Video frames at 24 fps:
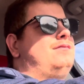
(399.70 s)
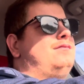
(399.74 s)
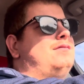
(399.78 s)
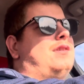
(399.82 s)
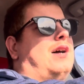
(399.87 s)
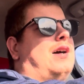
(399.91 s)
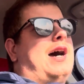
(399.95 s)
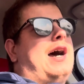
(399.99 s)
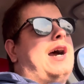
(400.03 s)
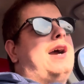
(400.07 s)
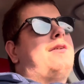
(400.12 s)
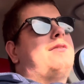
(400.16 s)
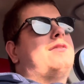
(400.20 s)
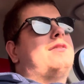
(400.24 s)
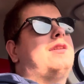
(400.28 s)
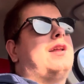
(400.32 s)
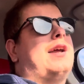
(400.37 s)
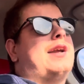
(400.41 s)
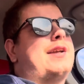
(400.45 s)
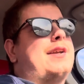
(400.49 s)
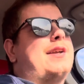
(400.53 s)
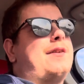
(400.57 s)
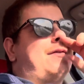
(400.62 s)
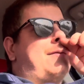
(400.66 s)
I would
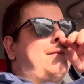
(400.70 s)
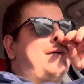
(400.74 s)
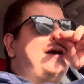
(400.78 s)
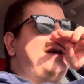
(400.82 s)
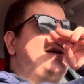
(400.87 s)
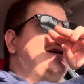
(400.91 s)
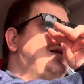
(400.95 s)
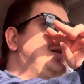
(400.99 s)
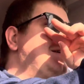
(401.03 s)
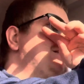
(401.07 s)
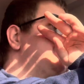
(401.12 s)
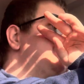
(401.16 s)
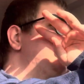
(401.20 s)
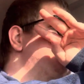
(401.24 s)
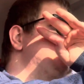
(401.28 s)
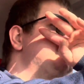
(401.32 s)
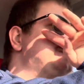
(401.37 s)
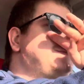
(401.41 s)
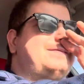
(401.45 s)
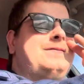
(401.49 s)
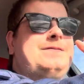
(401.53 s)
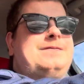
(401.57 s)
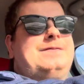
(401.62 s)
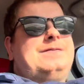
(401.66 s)
like him to be.
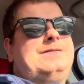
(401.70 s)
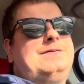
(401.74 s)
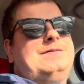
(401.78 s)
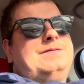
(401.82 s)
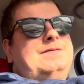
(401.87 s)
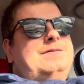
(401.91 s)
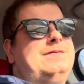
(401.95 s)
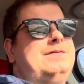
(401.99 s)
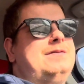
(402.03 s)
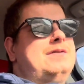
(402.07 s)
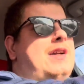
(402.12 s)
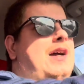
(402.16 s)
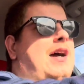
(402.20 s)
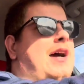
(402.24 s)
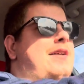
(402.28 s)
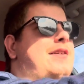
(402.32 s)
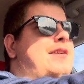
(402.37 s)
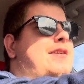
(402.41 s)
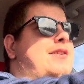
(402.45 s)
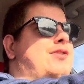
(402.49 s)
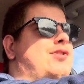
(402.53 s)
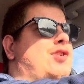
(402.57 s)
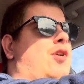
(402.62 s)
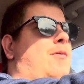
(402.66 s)
I
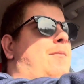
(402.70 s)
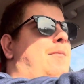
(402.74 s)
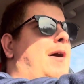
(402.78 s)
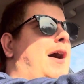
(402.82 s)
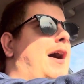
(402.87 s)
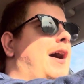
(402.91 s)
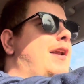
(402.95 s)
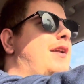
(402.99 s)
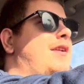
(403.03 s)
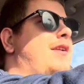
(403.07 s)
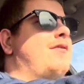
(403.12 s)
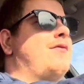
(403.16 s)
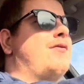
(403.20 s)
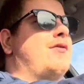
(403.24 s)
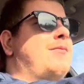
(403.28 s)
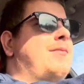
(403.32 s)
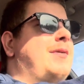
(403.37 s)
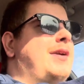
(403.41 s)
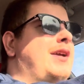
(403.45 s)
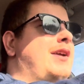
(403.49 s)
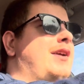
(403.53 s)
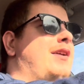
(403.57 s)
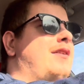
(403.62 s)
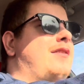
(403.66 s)
think Joe Biden would
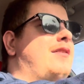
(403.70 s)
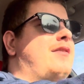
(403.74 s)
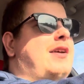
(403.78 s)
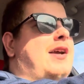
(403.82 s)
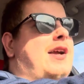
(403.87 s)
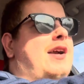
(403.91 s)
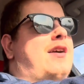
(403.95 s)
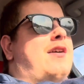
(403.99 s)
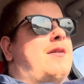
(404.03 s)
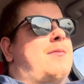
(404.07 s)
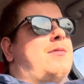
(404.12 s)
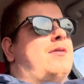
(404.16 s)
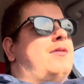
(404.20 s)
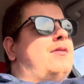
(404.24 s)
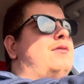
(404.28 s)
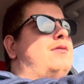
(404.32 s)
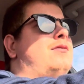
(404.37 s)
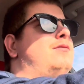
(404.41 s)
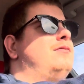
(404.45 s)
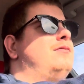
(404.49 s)
be a terrible